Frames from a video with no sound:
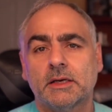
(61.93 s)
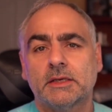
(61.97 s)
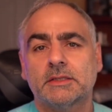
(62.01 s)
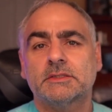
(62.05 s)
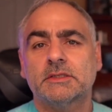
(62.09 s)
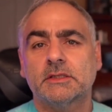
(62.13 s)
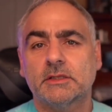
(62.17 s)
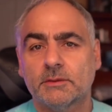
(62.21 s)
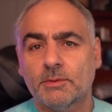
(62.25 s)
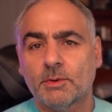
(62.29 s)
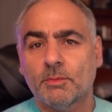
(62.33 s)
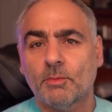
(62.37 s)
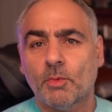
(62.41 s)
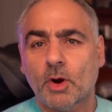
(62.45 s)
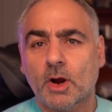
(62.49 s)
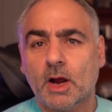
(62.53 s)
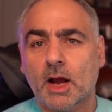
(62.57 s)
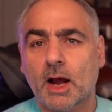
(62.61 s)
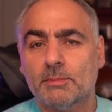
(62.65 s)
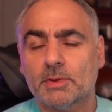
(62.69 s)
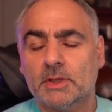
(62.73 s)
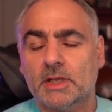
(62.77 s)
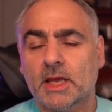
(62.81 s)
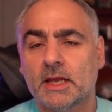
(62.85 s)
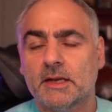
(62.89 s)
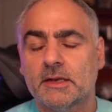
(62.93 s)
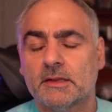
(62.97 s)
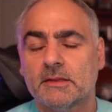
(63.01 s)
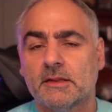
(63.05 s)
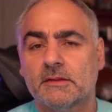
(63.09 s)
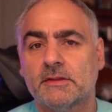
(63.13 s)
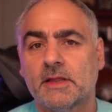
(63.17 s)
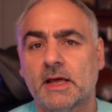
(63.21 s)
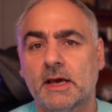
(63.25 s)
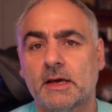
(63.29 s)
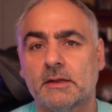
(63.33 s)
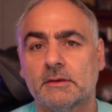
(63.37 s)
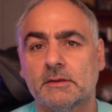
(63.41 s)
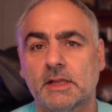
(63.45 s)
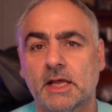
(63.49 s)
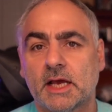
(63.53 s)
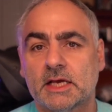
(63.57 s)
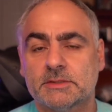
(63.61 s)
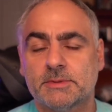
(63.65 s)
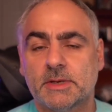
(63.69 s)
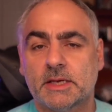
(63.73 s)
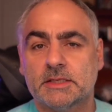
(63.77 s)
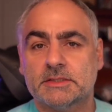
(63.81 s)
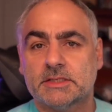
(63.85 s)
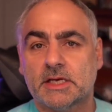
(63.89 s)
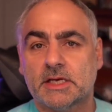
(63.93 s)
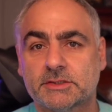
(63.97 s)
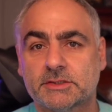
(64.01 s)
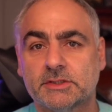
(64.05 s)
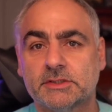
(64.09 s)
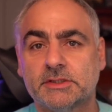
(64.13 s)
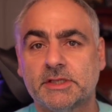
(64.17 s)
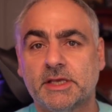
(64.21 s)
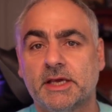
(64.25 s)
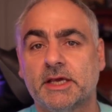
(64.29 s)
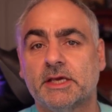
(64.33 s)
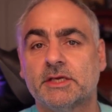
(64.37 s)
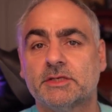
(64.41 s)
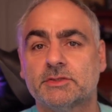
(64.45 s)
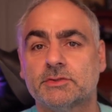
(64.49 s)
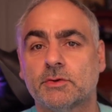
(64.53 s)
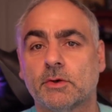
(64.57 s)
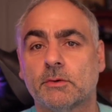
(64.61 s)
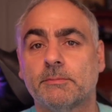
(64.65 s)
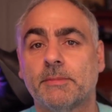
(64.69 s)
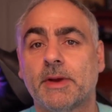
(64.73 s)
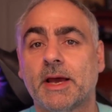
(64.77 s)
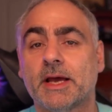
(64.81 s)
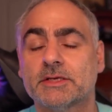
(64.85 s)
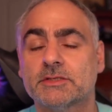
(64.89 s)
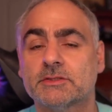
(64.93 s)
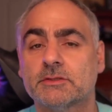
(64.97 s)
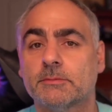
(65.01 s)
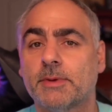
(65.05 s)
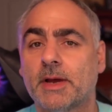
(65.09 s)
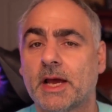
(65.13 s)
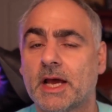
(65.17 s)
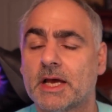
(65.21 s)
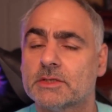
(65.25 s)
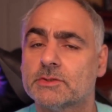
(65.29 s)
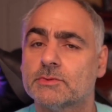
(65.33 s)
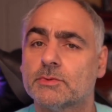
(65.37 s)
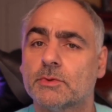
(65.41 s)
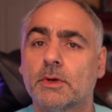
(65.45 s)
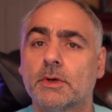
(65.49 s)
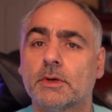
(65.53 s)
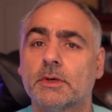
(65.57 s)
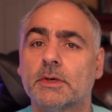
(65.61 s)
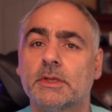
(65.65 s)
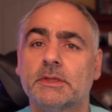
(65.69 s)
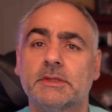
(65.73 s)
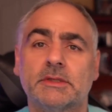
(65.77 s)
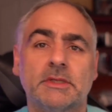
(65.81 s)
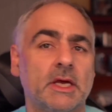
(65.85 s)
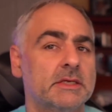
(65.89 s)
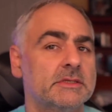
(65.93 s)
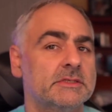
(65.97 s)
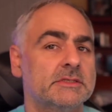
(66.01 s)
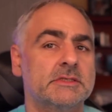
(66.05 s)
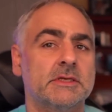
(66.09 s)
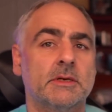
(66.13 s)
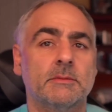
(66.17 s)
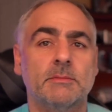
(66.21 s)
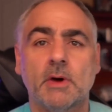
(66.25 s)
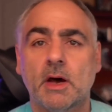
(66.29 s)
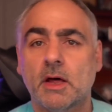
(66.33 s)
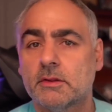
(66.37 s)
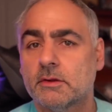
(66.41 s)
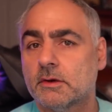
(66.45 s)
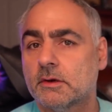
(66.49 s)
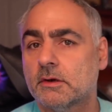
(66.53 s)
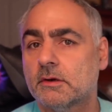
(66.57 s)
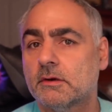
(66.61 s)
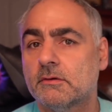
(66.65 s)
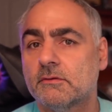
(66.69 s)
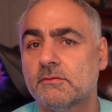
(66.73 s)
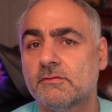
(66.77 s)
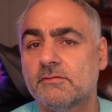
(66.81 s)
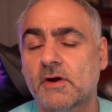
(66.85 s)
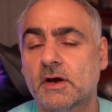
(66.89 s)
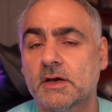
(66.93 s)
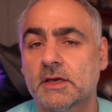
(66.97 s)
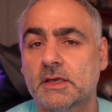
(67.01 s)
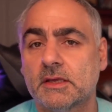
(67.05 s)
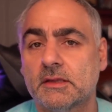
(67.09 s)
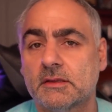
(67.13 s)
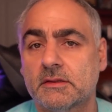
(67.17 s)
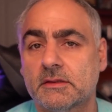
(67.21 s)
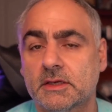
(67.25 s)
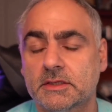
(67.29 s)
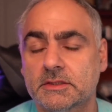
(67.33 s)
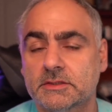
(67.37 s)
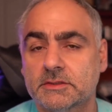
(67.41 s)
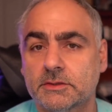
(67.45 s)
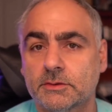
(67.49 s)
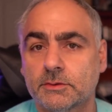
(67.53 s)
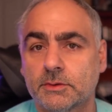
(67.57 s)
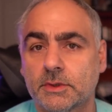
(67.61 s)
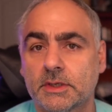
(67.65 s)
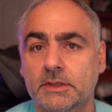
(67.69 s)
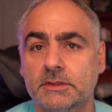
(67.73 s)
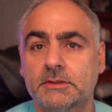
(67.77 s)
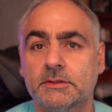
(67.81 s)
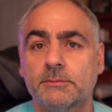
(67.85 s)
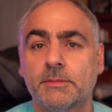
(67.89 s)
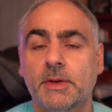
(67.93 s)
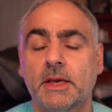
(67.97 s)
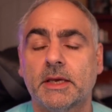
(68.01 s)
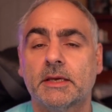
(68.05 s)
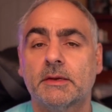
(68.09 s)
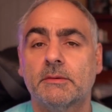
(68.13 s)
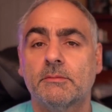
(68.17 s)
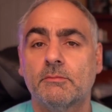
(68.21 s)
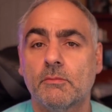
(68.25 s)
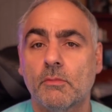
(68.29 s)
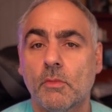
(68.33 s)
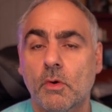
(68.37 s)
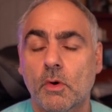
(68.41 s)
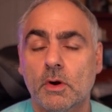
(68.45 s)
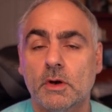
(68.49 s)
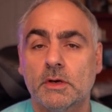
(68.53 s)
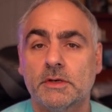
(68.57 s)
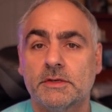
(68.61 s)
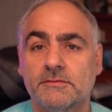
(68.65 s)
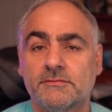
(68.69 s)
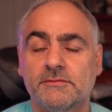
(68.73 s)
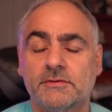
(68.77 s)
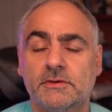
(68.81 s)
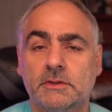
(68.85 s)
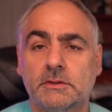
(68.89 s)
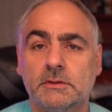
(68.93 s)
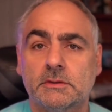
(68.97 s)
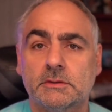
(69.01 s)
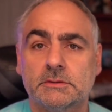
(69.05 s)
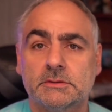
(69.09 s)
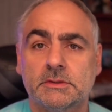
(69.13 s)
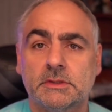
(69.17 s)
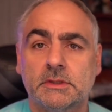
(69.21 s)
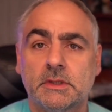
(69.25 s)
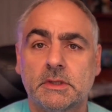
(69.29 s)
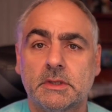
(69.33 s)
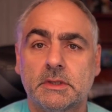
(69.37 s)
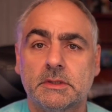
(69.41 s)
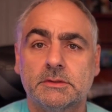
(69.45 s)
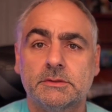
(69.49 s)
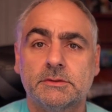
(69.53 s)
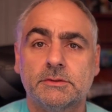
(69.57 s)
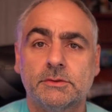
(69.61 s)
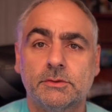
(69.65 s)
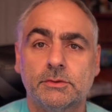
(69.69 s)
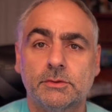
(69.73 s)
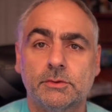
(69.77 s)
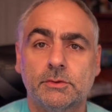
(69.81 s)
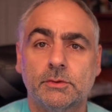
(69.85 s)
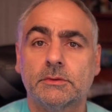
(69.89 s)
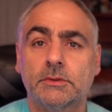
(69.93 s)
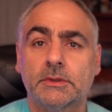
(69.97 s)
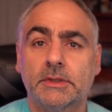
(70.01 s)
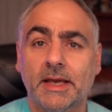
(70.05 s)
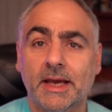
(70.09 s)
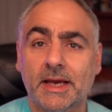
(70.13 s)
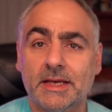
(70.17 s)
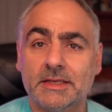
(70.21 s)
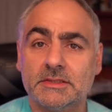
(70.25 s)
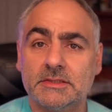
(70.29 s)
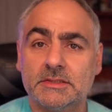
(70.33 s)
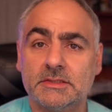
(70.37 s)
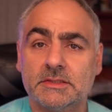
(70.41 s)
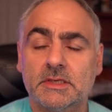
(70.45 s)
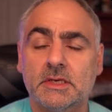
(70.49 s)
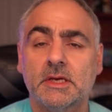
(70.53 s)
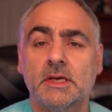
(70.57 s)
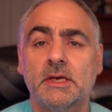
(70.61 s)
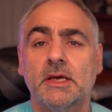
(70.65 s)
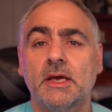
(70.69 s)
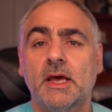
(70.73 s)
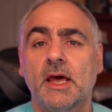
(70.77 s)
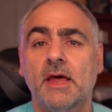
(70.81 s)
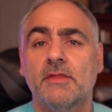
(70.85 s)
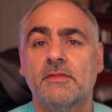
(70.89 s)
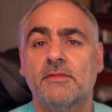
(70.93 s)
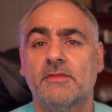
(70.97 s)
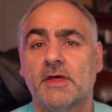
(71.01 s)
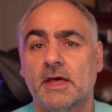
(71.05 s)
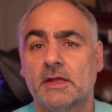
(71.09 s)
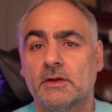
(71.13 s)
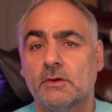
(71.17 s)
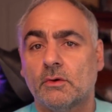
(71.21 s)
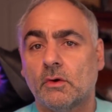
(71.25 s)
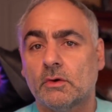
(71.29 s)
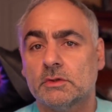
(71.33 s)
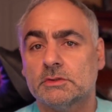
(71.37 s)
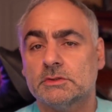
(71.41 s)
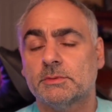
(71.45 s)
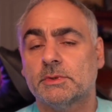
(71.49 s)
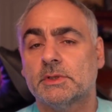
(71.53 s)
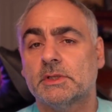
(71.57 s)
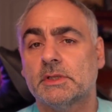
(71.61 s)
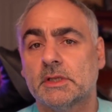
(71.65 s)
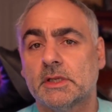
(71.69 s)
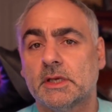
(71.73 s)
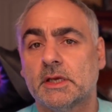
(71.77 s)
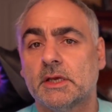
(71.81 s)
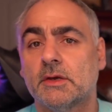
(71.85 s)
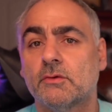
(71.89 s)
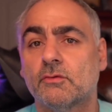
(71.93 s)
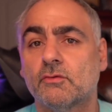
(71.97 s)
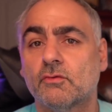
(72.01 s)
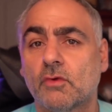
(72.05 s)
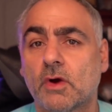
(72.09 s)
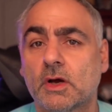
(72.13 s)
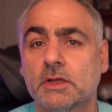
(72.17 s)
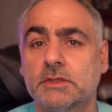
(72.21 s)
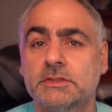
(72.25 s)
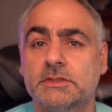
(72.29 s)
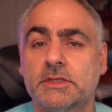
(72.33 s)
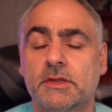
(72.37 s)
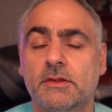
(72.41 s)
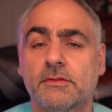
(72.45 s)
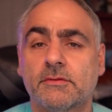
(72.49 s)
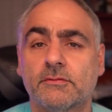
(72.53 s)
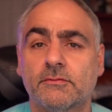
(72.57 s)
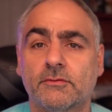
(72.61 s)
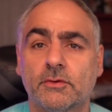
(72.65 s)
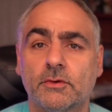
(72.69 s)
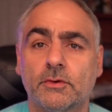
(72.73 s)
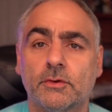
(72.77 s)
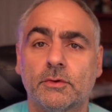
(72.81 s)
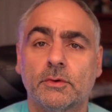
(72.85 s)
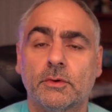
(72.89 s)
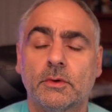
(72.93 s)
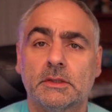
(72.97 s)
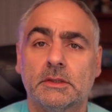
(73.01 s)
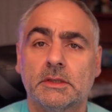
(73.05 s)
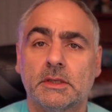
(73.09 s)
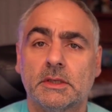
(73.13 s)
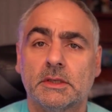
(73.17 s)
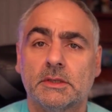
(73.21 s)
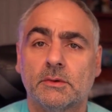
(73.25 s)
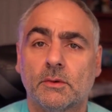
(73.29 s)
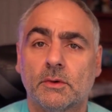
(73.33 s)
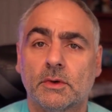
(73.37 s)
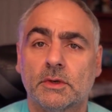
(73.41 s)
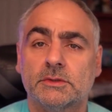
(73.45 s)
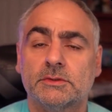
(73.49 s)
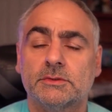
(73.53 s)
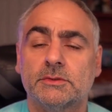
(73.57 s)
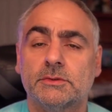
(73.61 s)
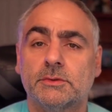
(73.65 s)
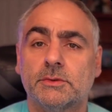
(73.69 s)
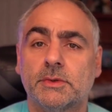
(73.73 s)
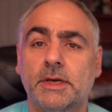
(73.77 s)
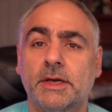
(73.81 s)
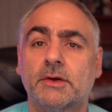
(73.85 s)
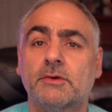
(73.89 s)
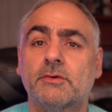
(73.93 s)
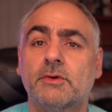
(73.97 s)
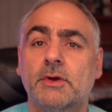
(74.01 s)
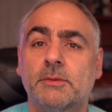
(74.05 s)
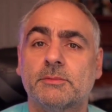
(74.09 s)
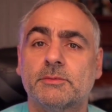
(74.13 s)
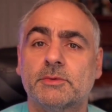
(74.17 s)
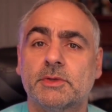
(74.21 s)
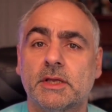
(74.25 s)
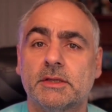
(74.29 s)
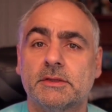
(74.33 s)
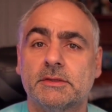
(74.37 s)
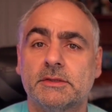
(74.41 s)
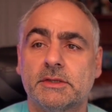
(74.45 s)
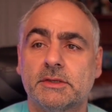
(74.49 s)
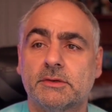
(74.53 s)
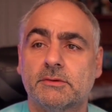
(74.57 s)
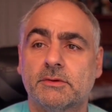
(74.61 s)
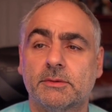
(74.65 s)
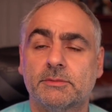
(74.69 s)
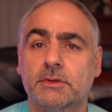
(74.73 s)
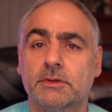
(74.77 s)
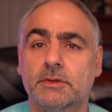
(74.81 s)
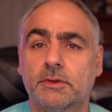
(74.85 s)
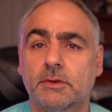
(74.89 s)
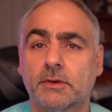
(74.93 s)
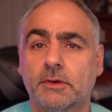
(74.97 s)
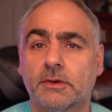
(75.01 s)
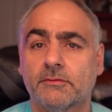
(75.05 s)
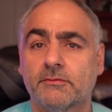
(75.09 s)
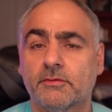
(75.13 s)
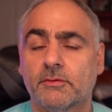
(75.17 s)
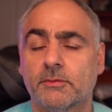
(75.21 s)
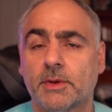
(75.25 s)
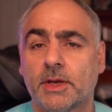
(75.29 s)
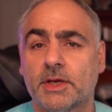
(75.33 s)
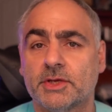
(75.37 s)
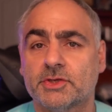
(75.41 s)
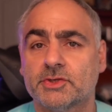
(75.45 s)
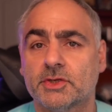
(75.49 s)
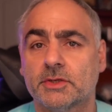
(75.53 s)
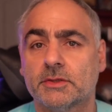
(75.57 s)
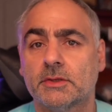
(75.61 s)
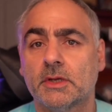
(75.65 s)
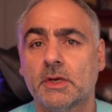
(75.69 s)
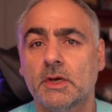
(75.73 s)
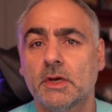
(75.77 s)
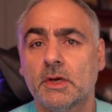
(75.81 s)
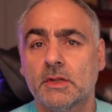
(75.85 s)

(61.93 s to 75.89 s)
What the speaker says: It's a little bit more complicated than that. LastPass takes your master password, does some other funky things to it to make it more difficult to guess, and then ultimately runs it through in order to encrypt and decrypt your information.